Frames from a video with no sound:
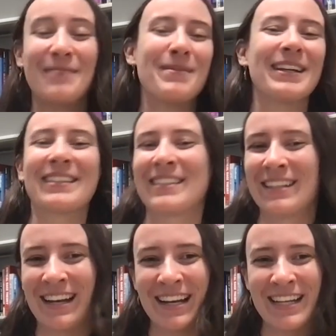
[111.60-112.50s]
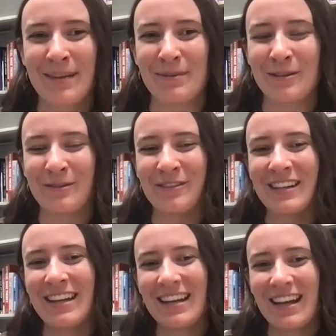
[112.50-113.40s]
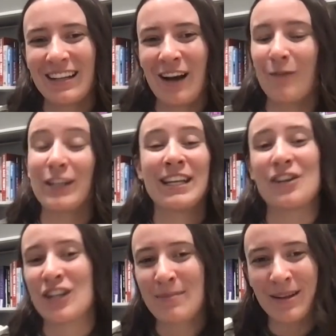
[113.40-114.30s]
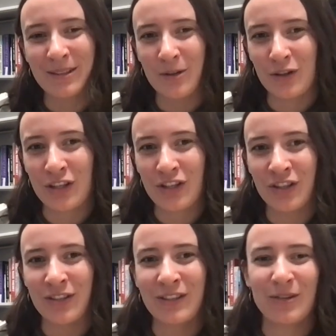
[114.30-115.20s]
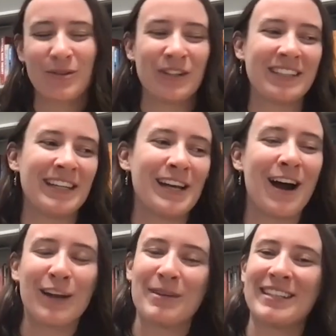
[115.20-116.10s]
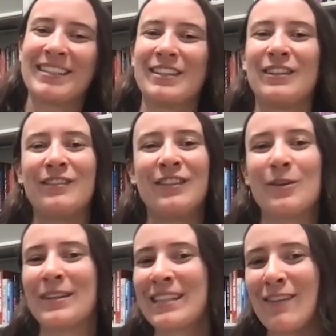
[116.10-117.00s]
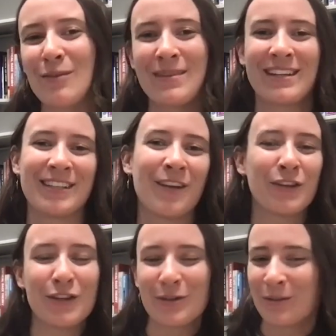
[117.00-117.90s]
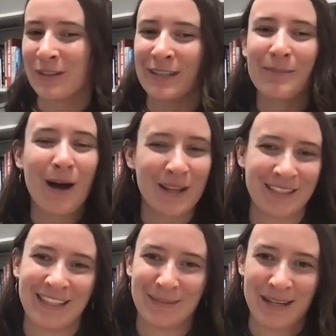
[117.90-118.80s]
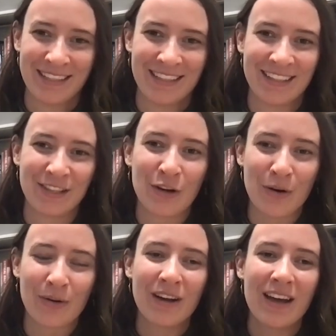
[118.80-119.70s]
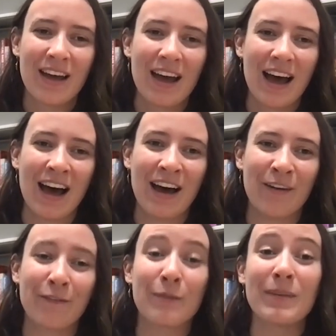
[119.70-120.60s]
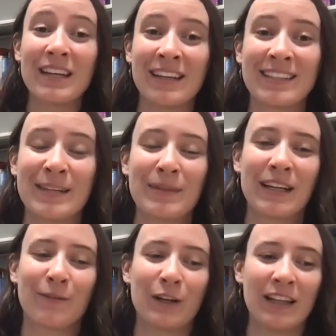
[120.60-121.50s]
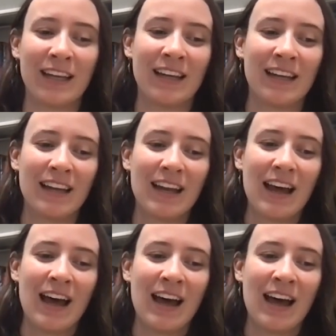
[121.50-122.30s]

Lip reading: in the mix in any type of conversation about social issues. So you'd see economists in US government, on the news, and policy spaces. So for me, it seemed like a really